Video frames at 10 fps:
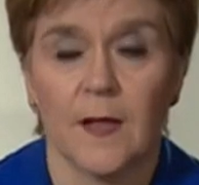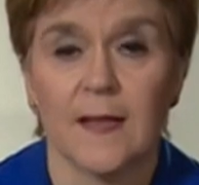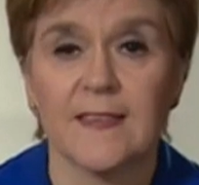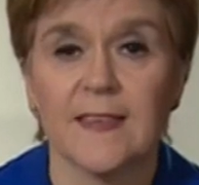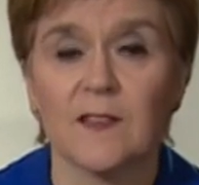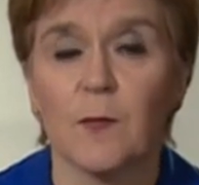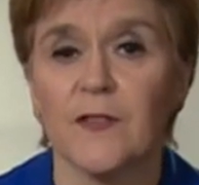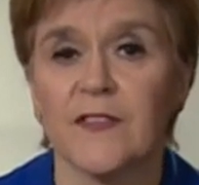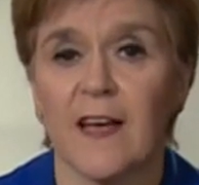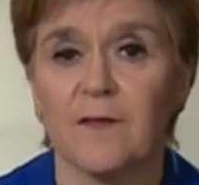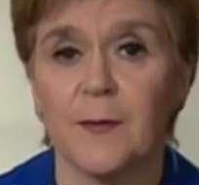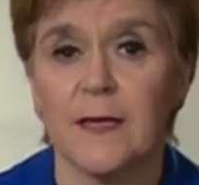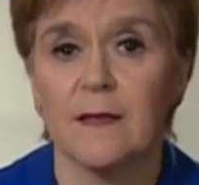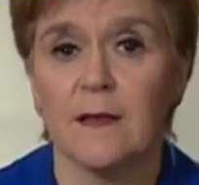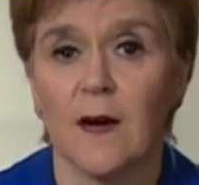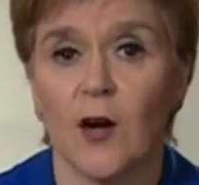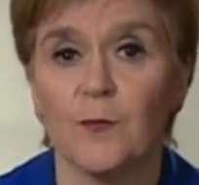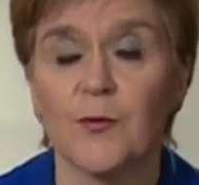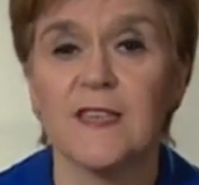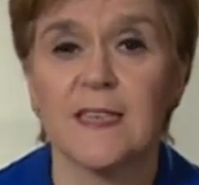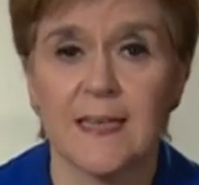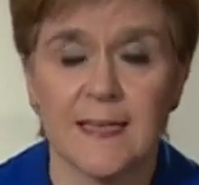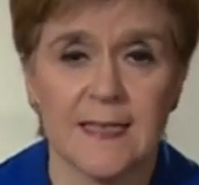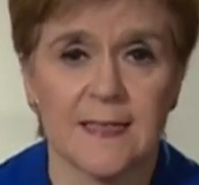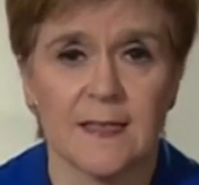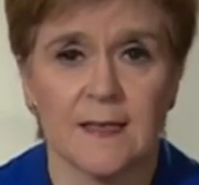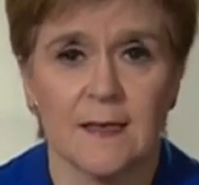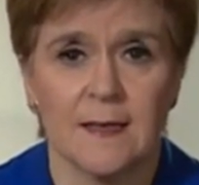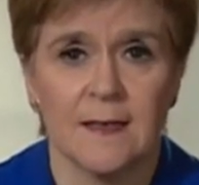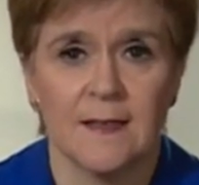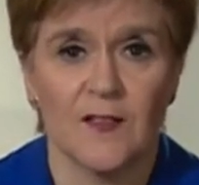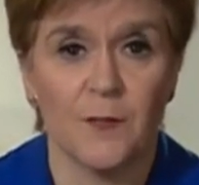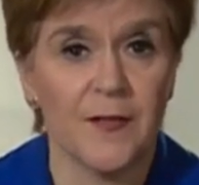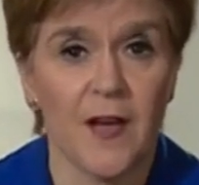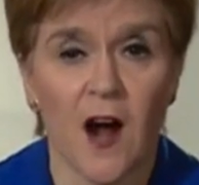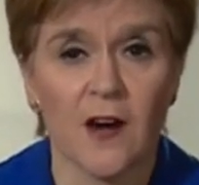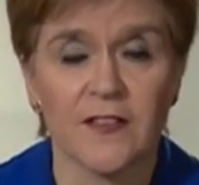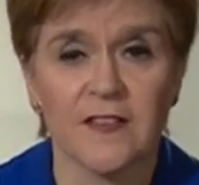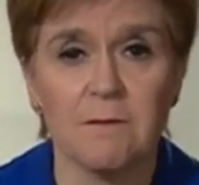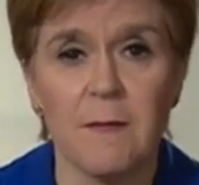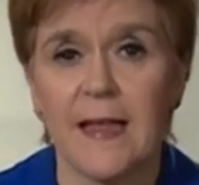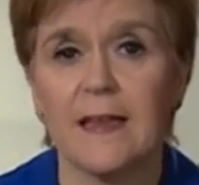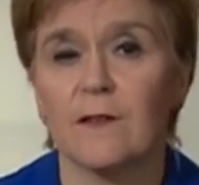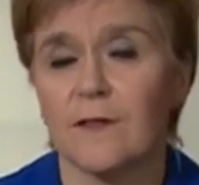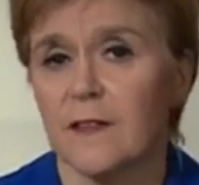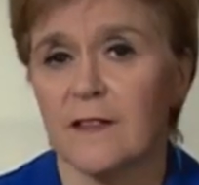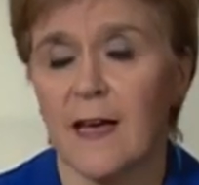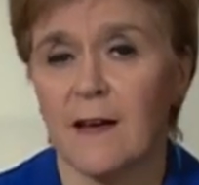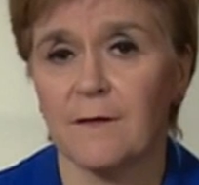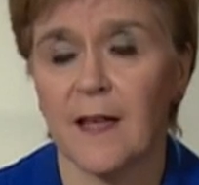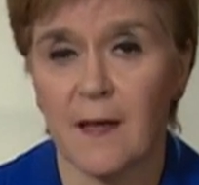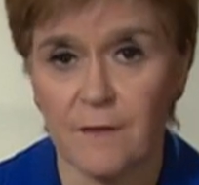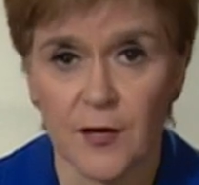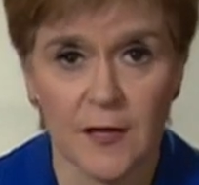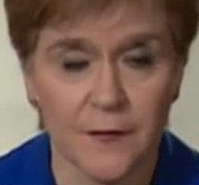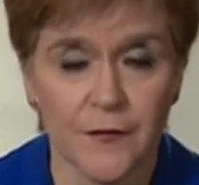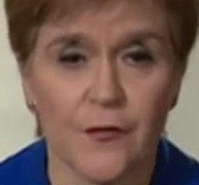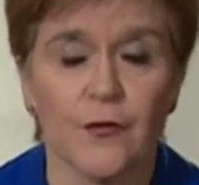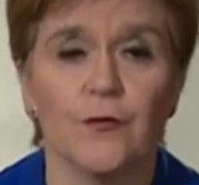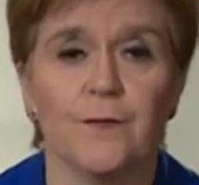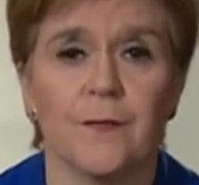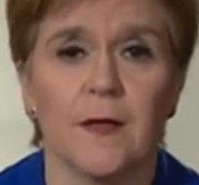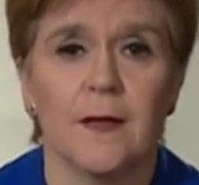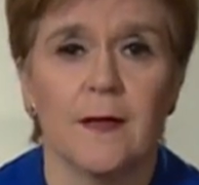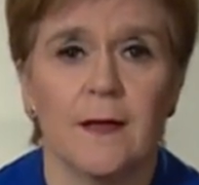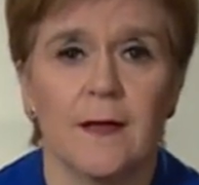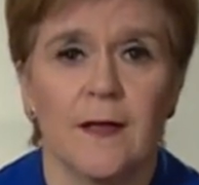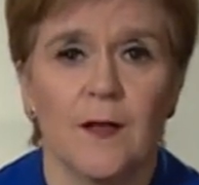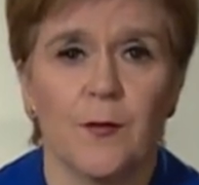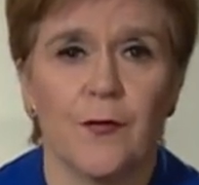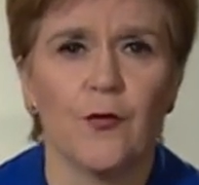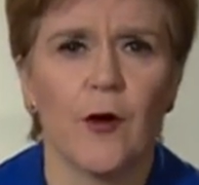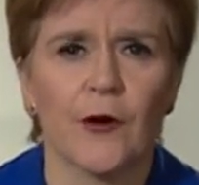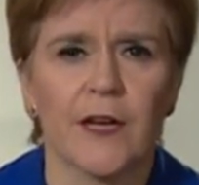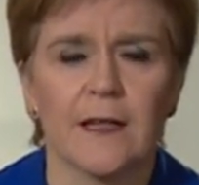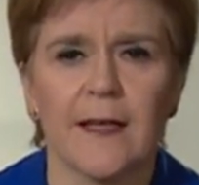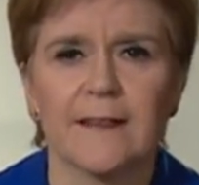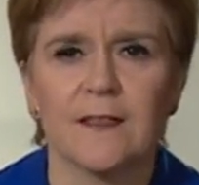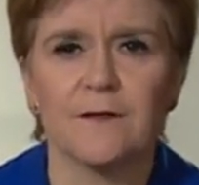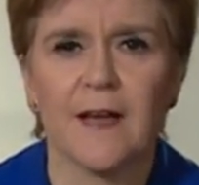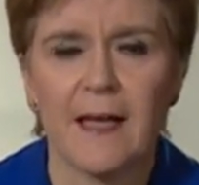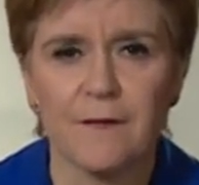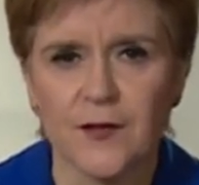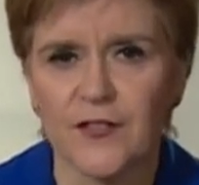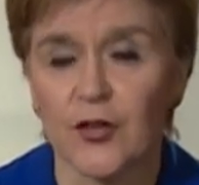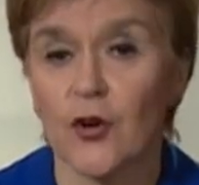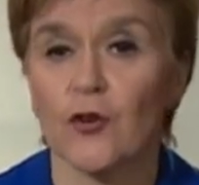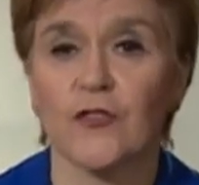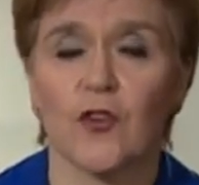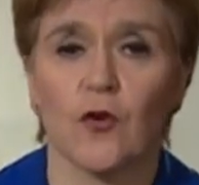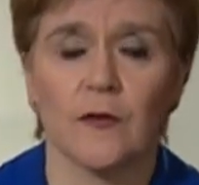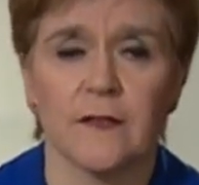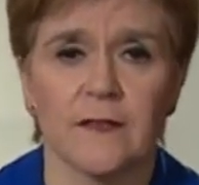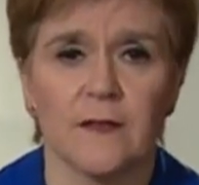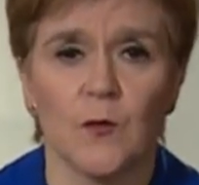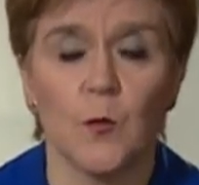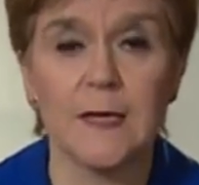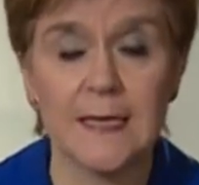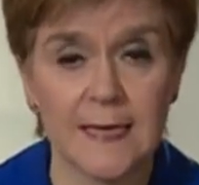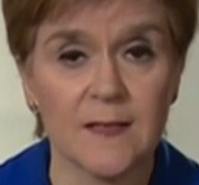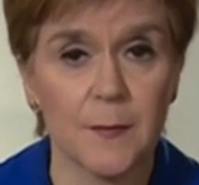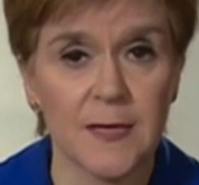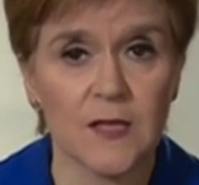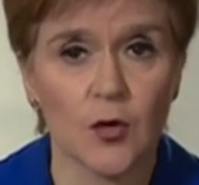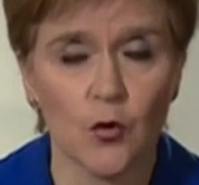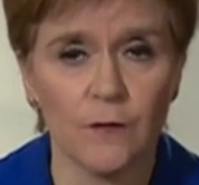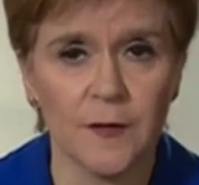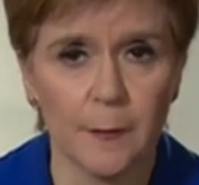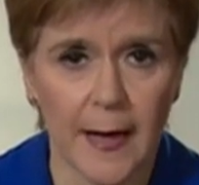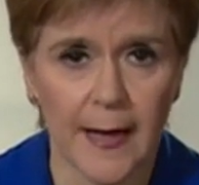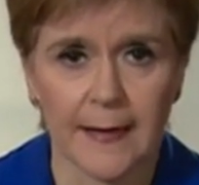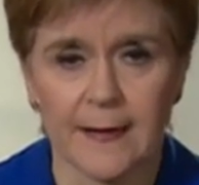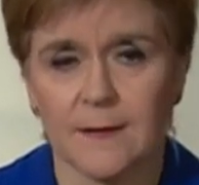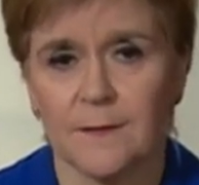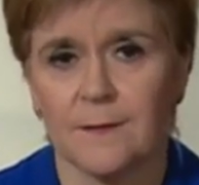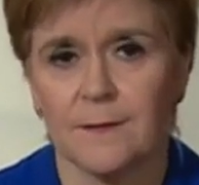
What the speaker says: The last 6 months have been unprecedented. They've been the hardest many of us have ever lived through. But through our collective efforts across Scotland, we did beat COVID back.